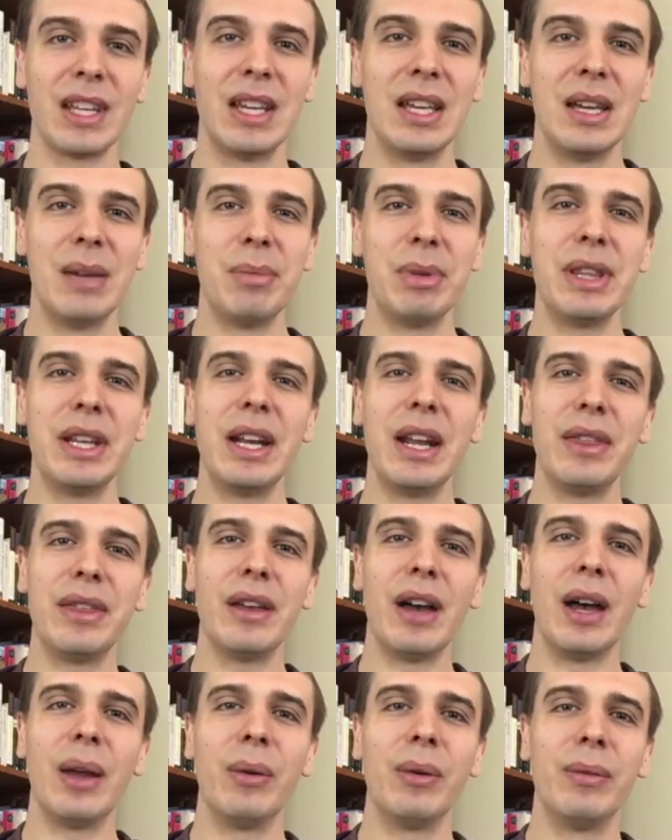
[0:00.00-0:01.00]
But then I
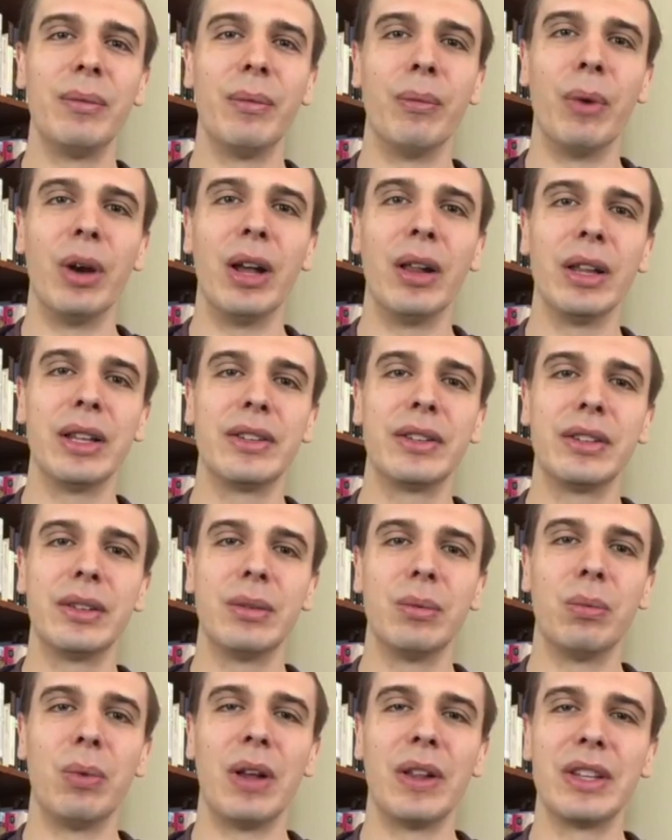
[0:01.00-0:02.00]
thought, well,
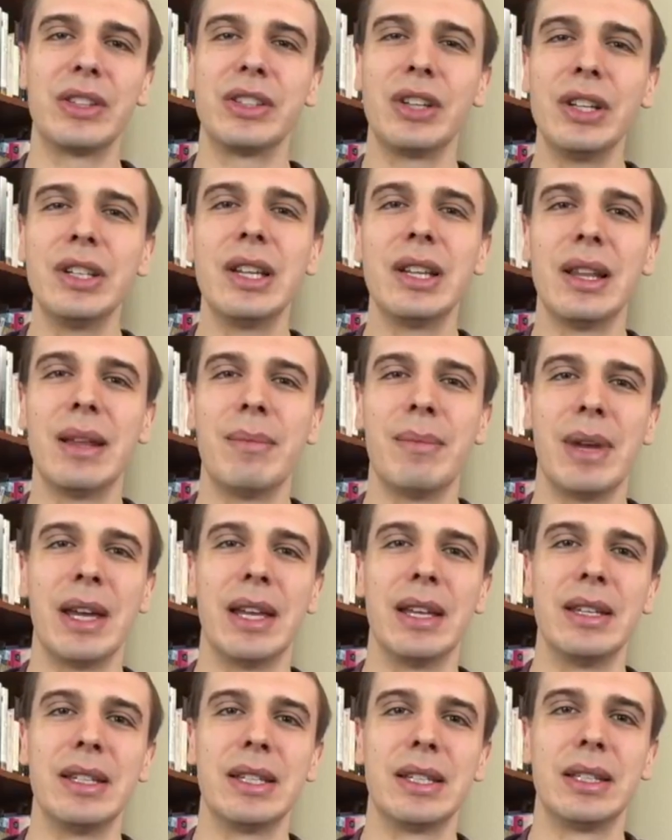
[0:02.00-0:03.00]
while it's good to
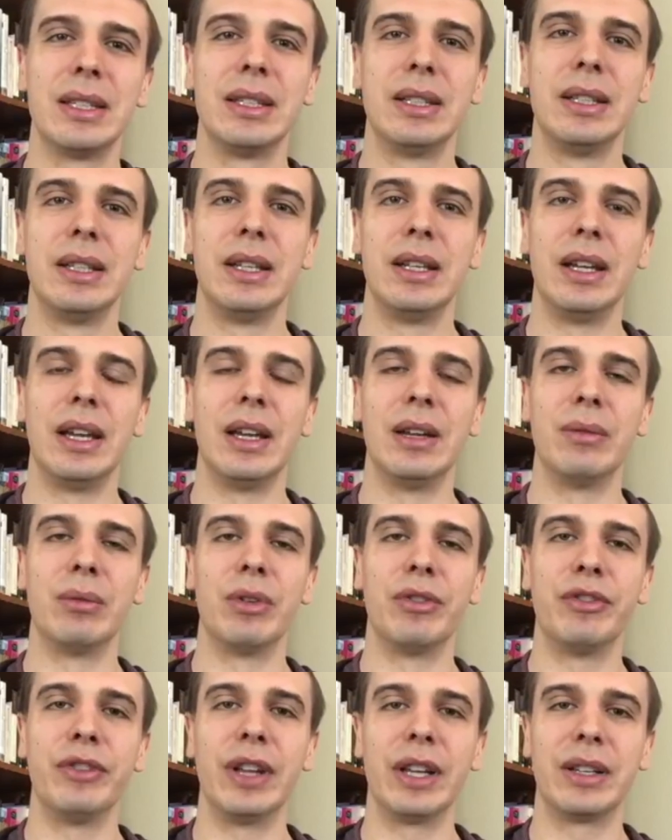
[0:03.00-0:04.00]
lament and
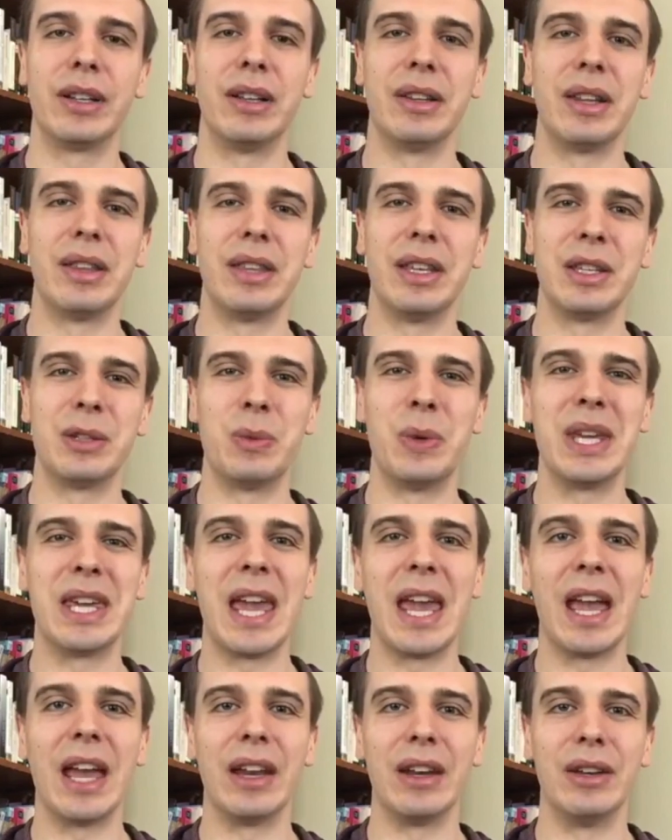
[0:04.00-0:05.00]
reflect on the things we
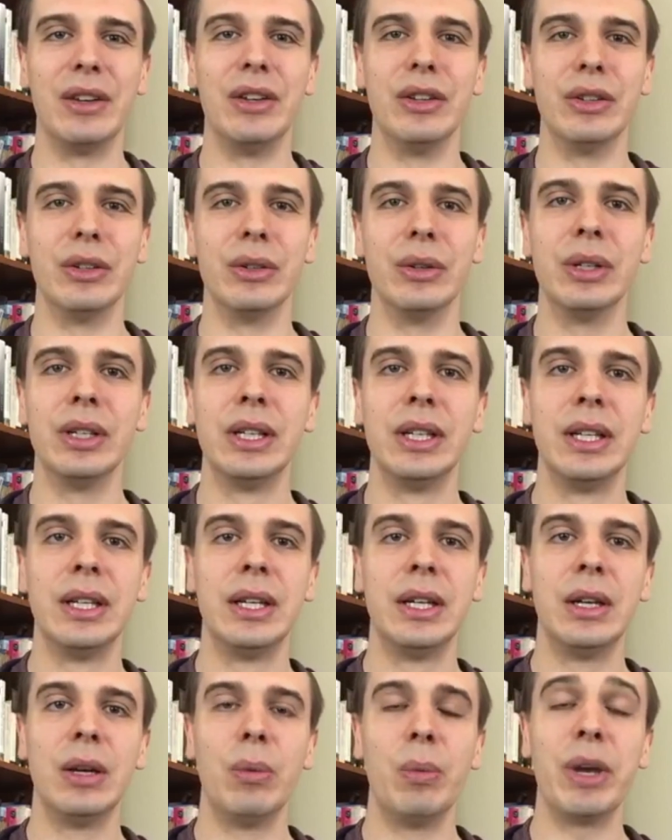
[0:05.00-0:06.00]
can't do,
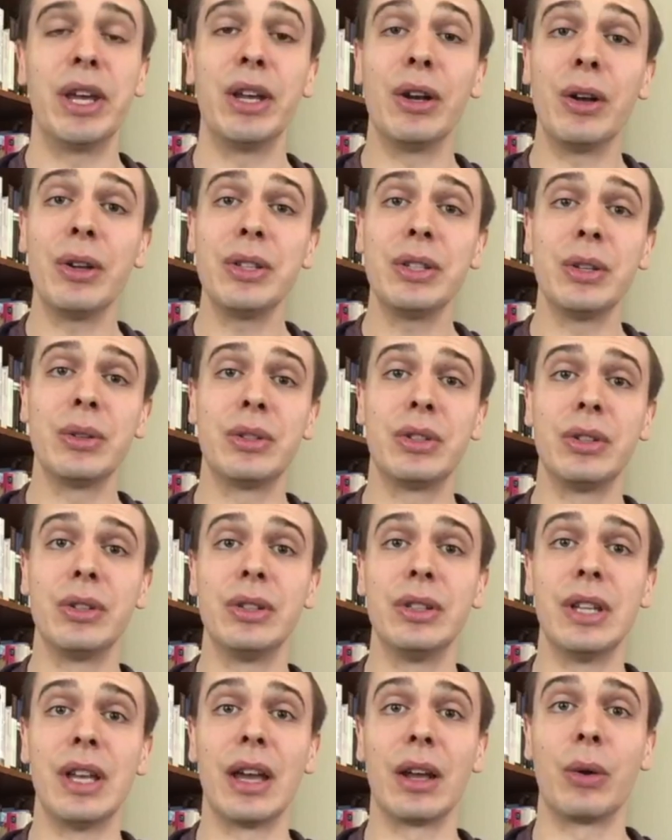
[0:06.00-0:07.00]
we can also
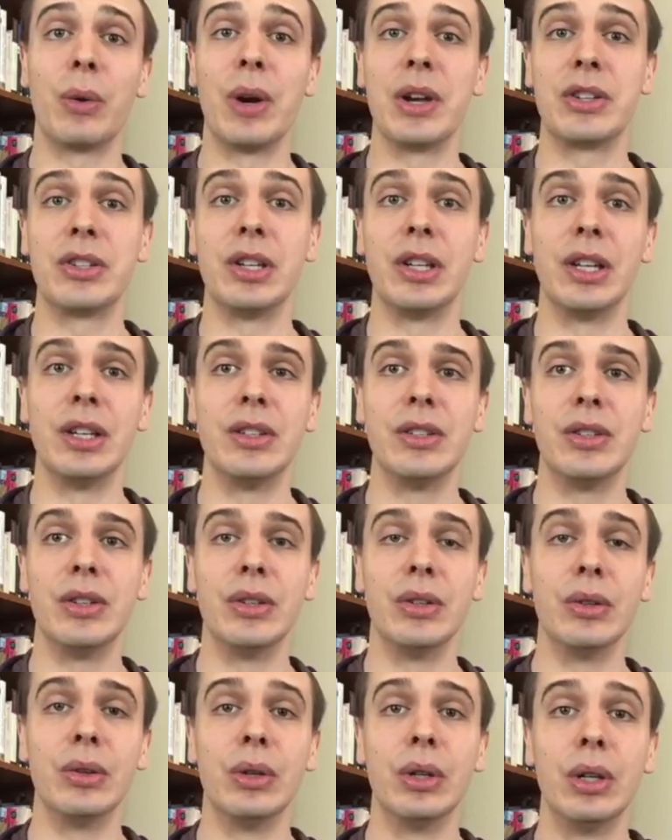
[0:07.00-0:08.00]
turn that question
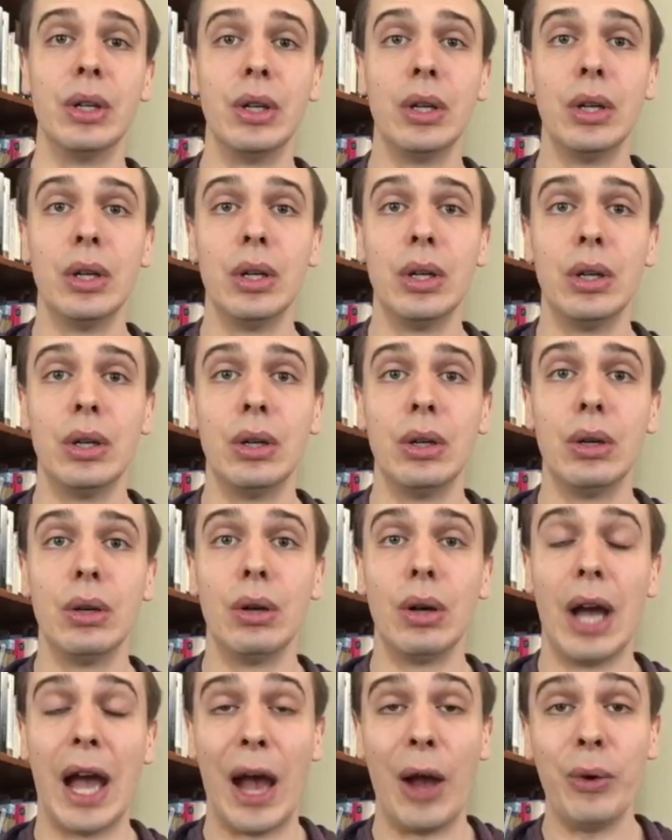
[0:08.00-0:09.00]
into,
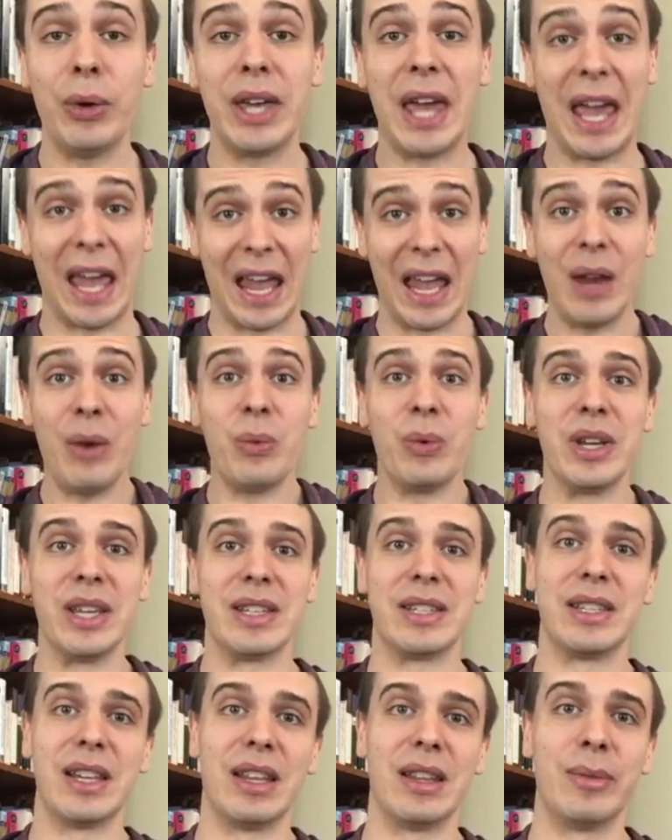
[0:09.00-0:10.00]
how can we
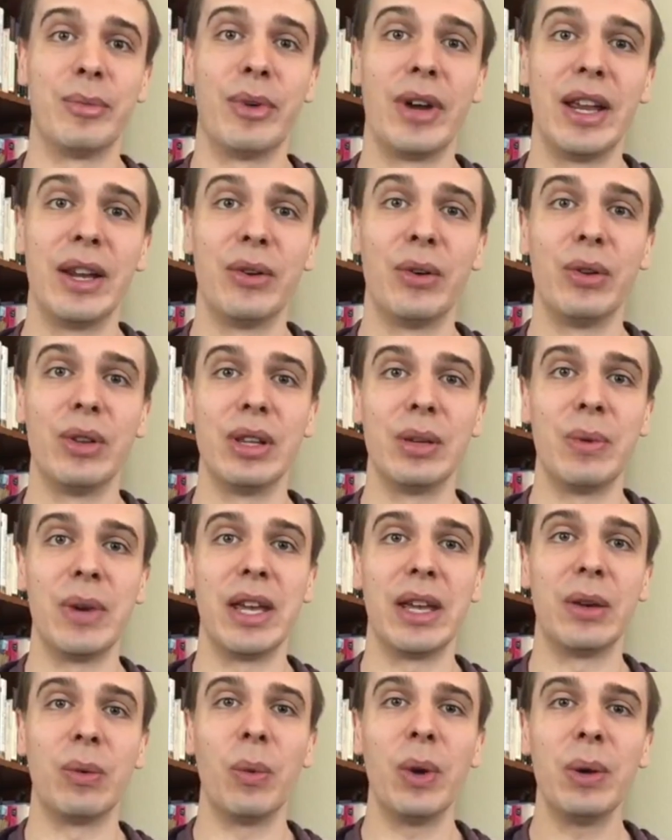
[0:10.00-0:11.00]
celebrate Holy
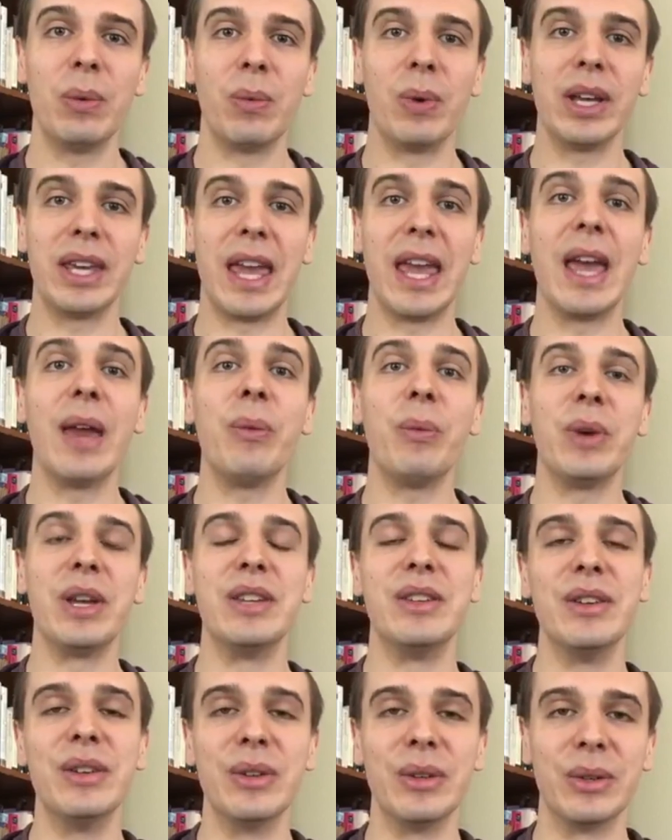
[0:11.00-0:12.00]
Week? What can we
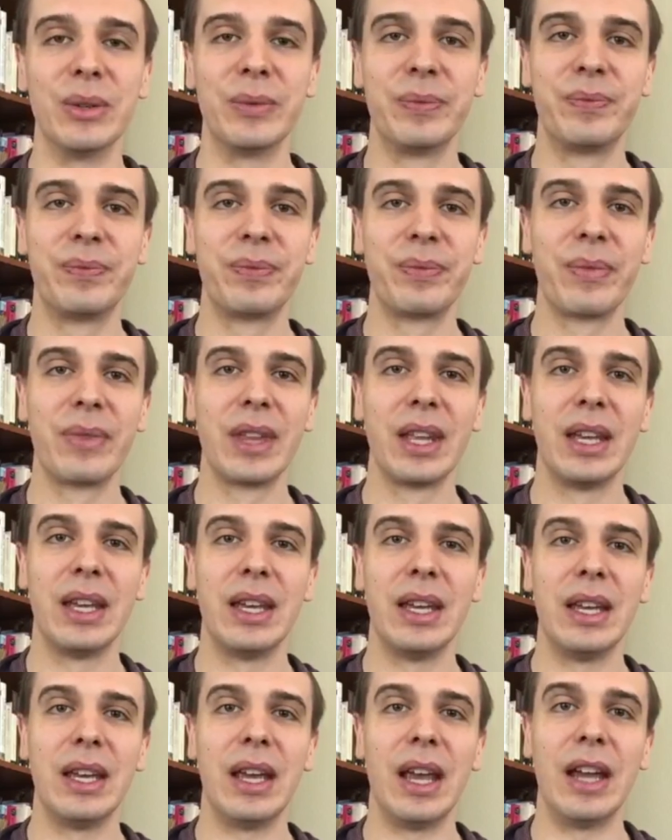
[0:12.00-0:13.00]
do?
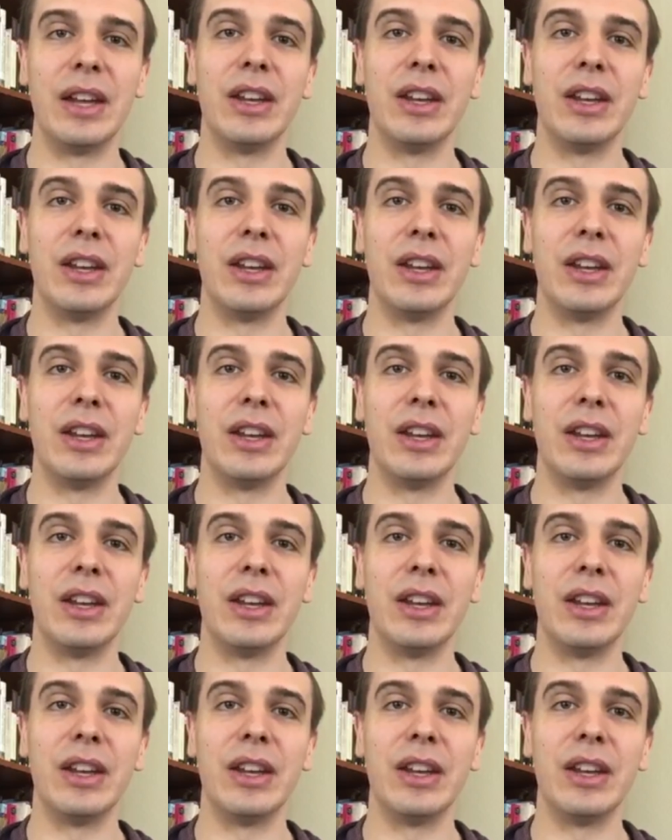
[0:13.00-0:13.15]
And, you